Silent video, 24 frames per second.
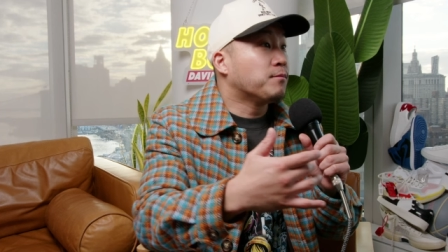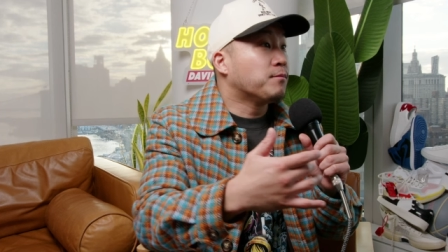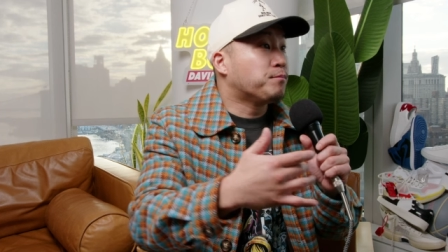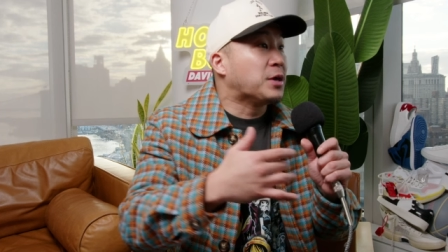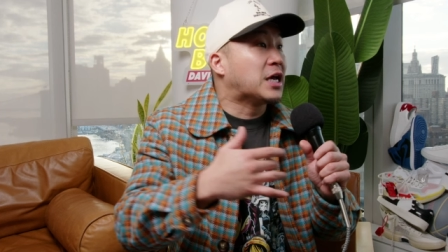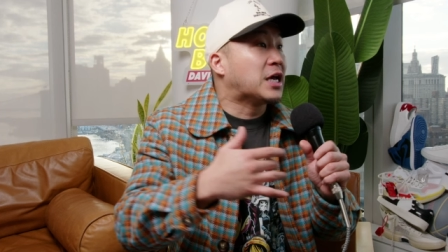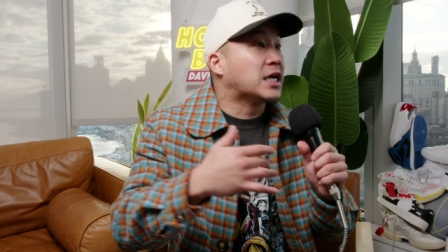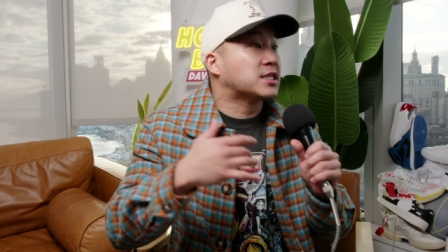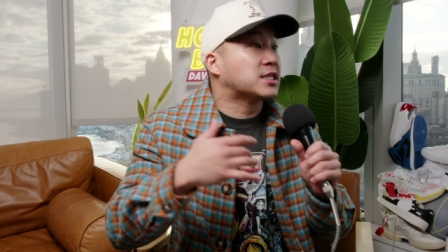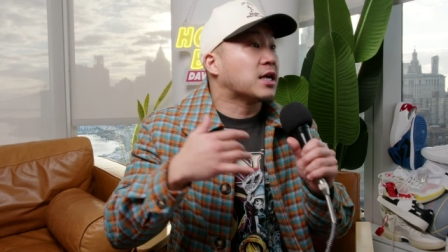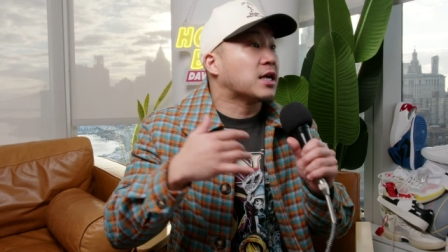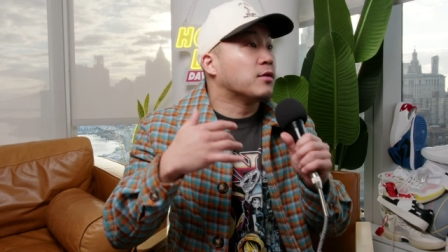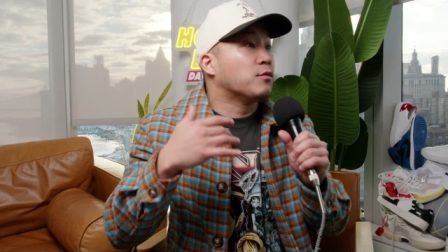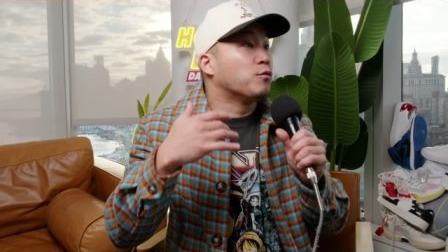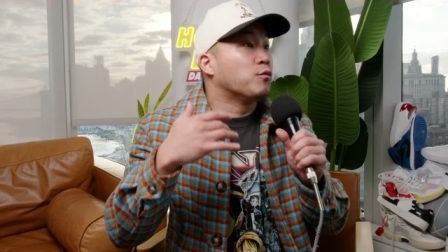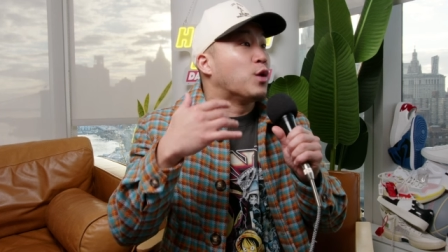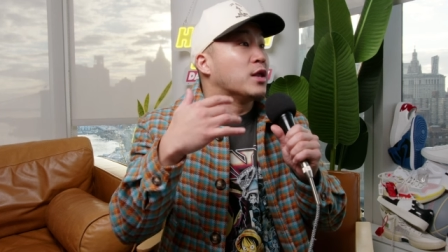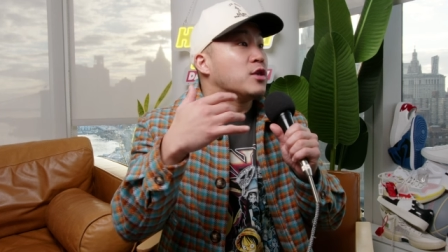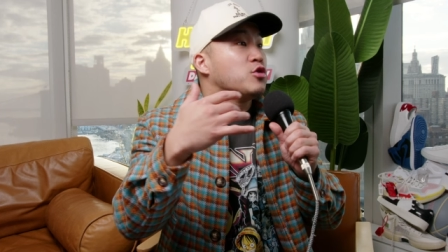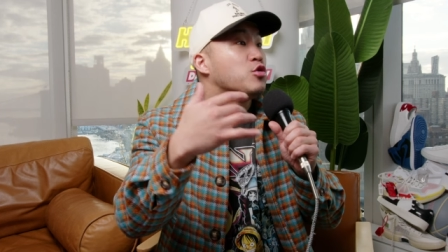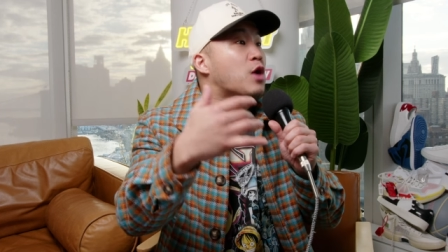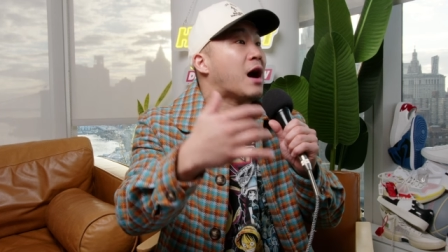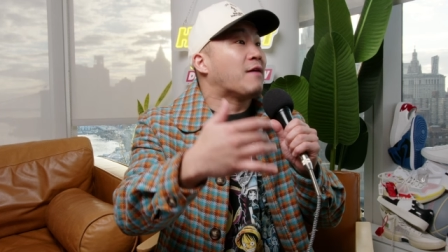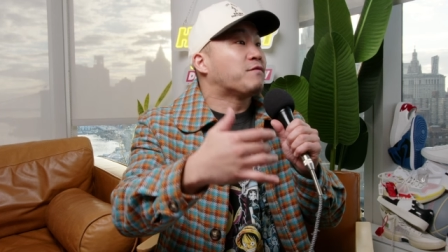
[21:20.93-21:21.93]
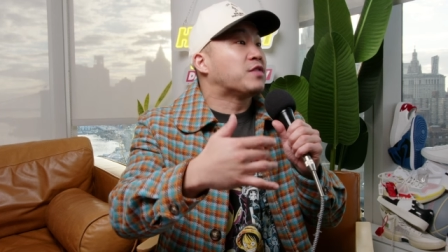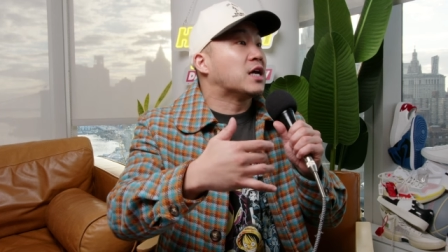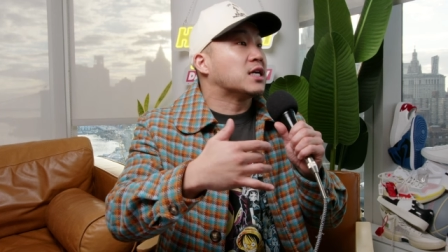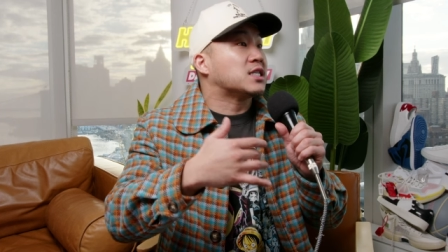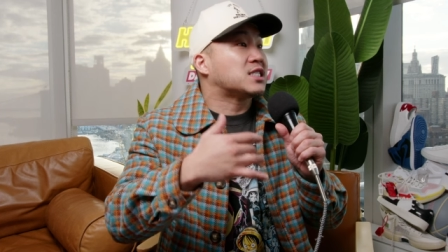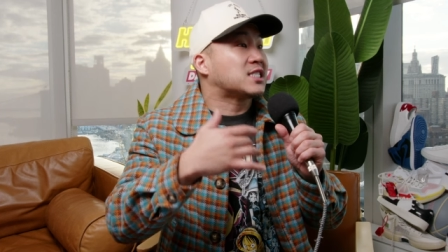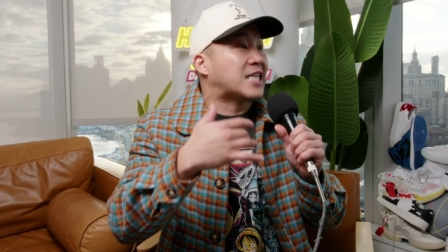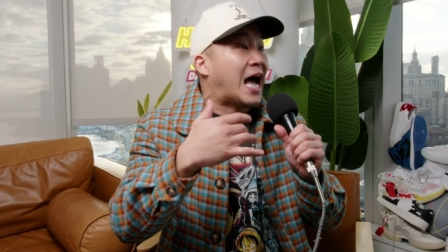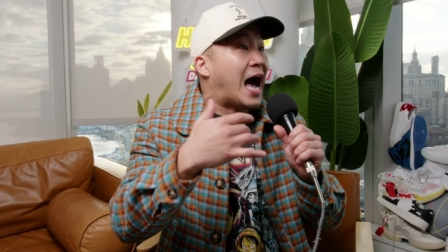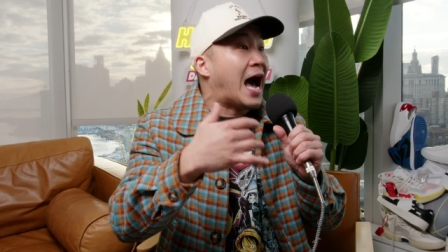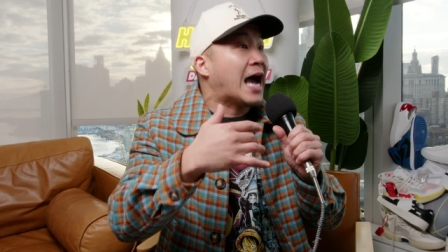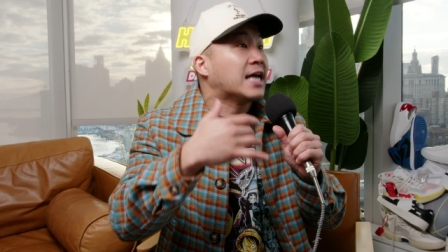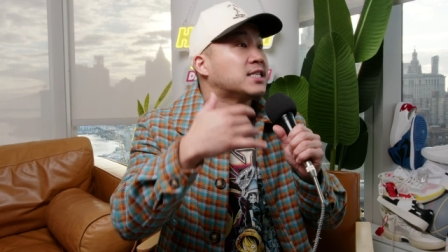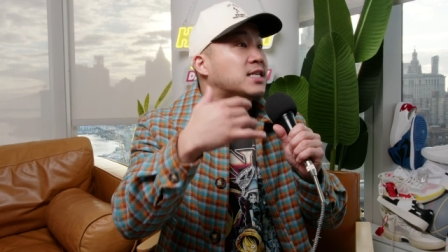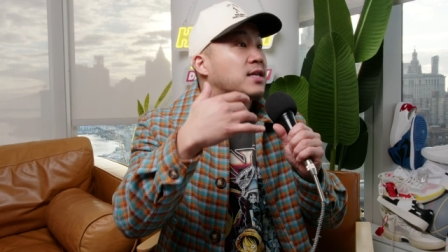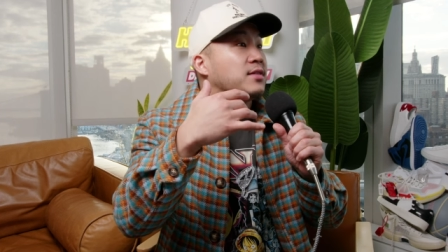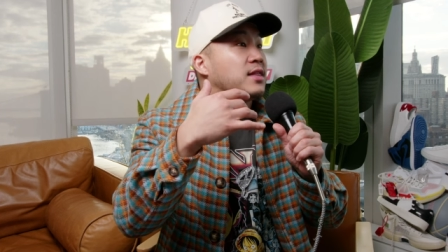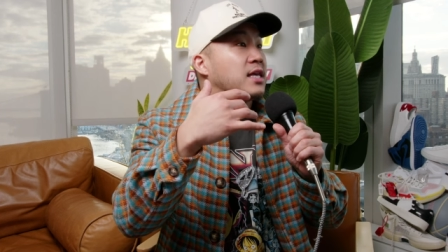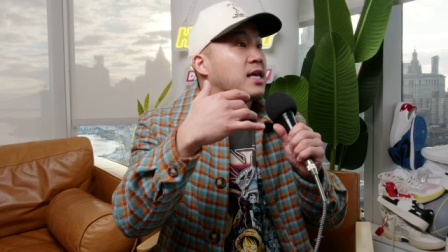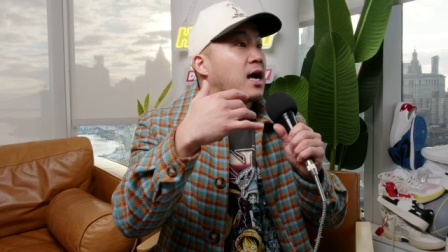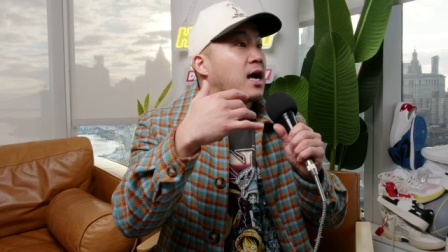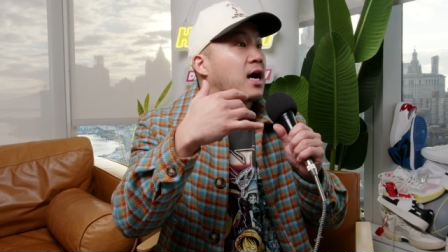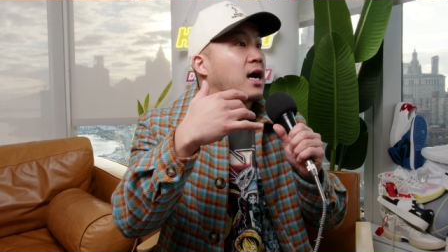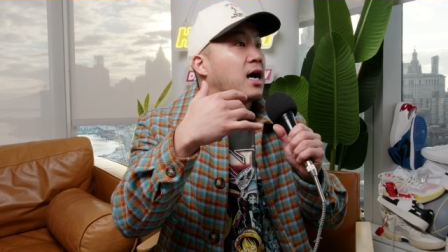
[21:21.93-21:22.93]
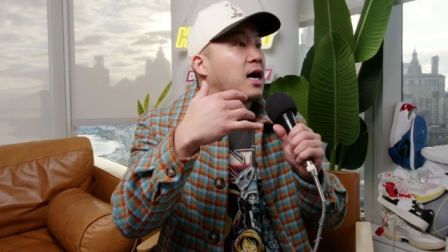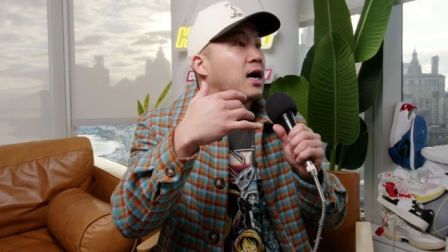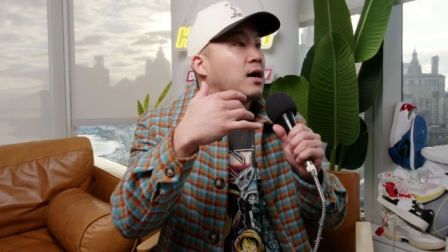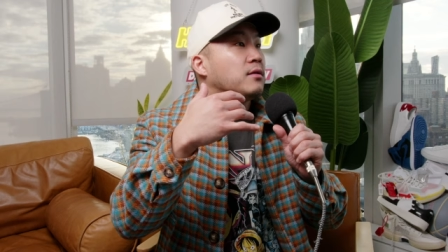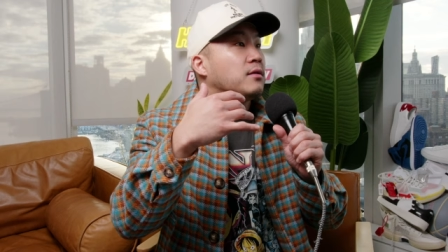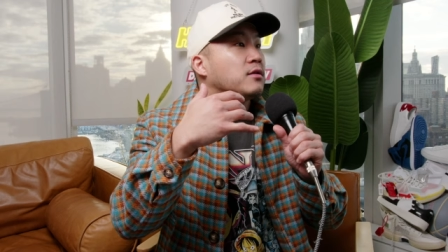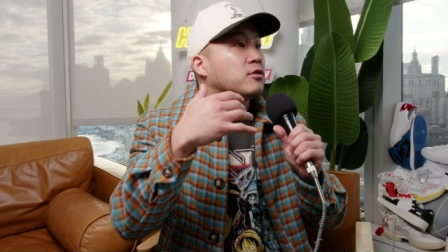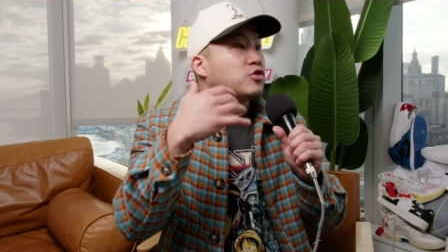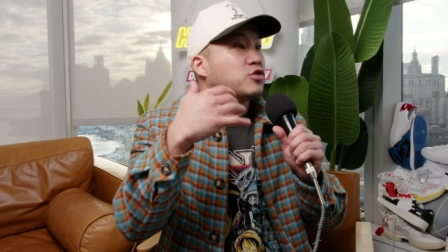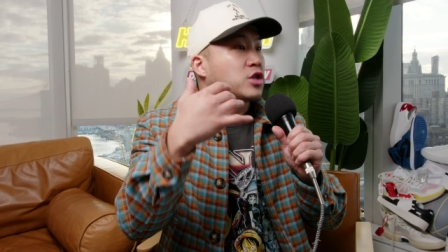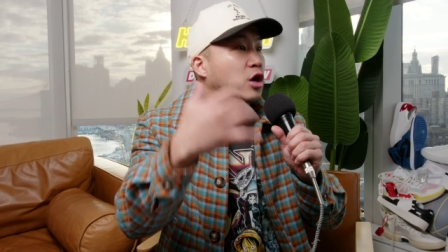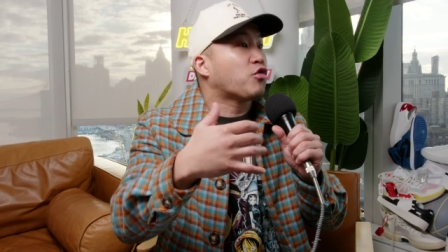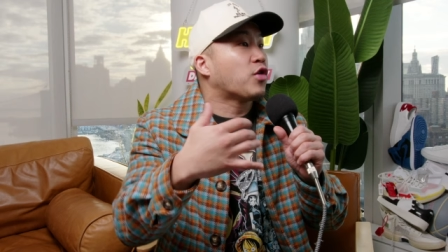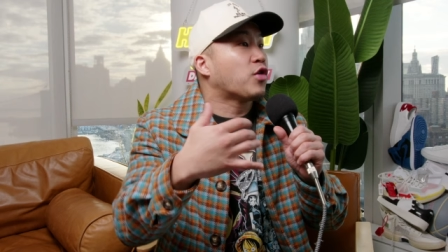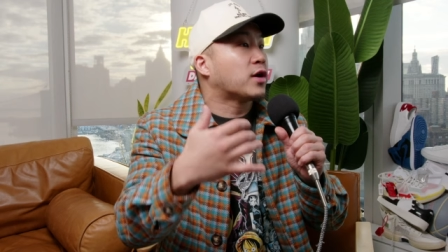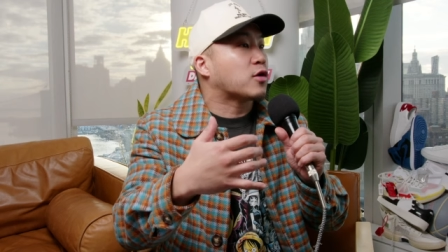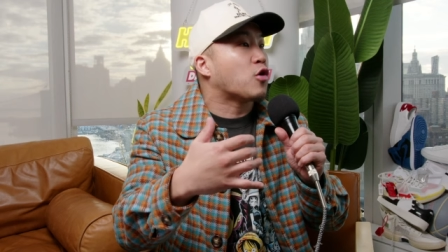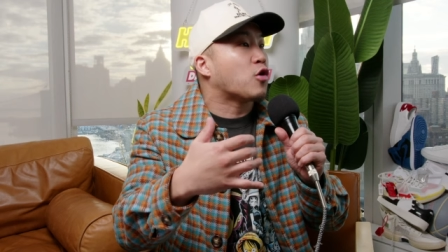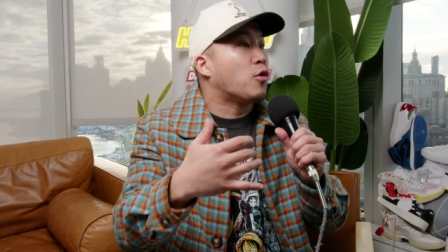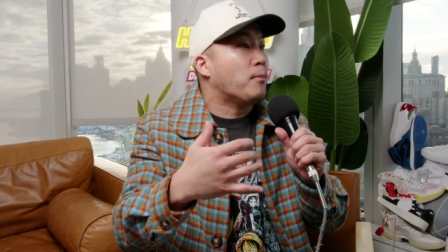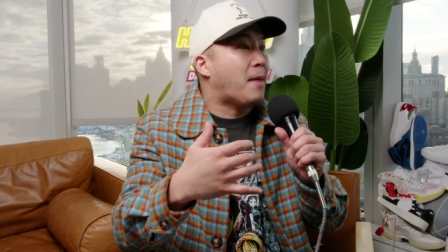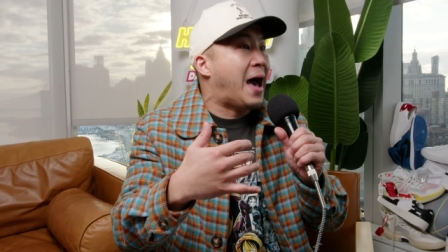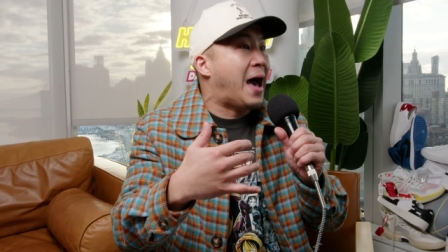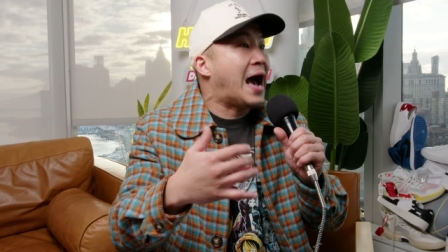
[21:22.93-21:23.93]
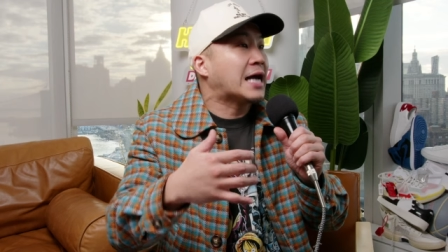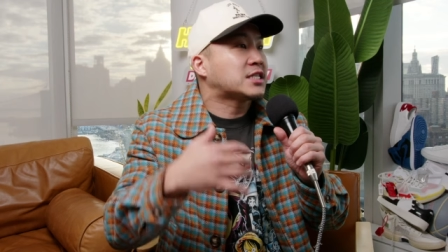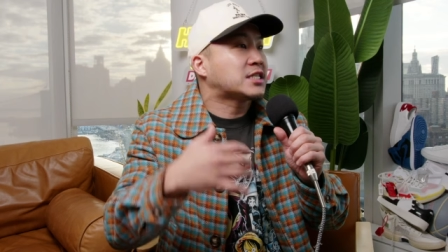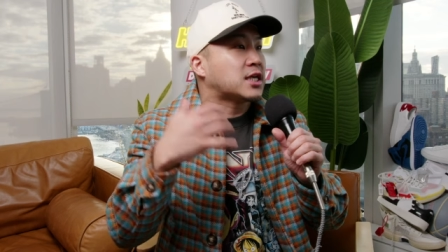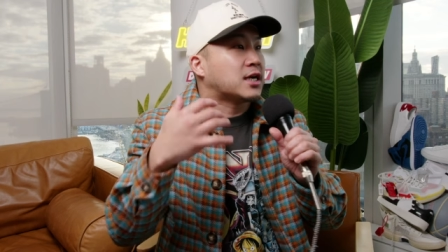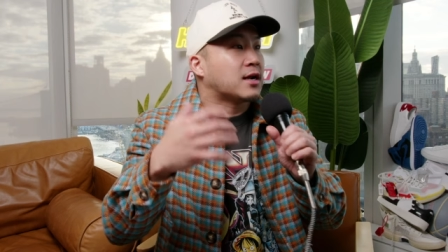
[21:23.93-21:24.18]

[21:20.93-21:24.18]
Because when you have the size and the critical mass,